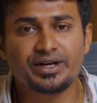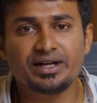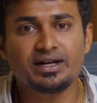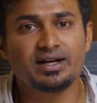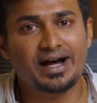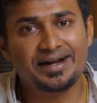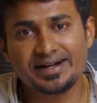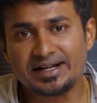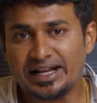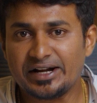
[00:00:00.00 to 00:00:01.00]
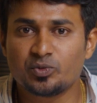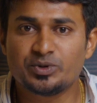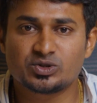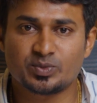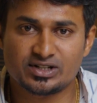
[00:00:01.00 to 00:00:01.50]
pay 110
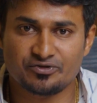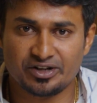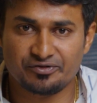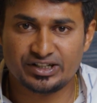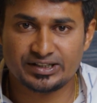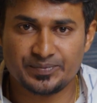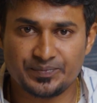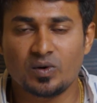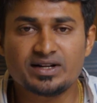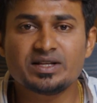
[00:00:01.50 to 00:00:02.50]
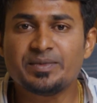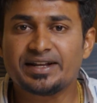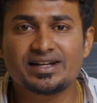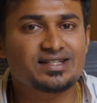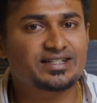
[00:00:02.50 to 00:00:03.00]
rupees per square feet. Once the
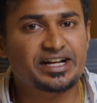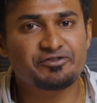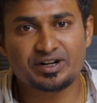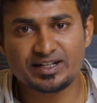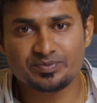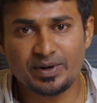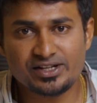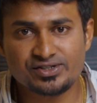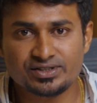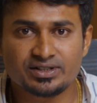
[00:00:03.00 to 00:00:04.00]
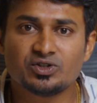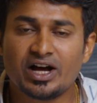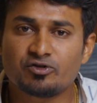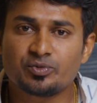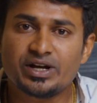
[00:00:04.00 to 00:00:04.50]
material is ready for dispatch, you
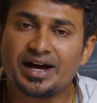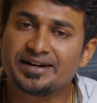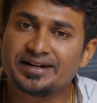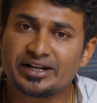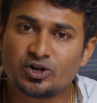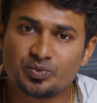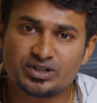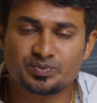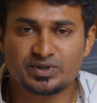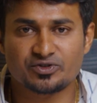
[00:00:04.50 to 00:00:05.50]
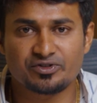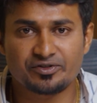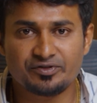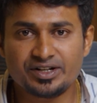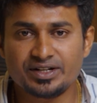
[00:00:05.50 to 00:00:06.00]
have to pay 110 rupees per square
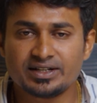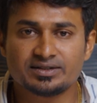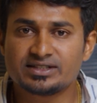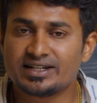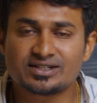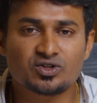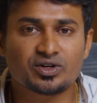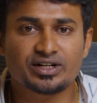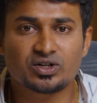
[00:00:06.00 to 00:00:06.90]
feet. This does not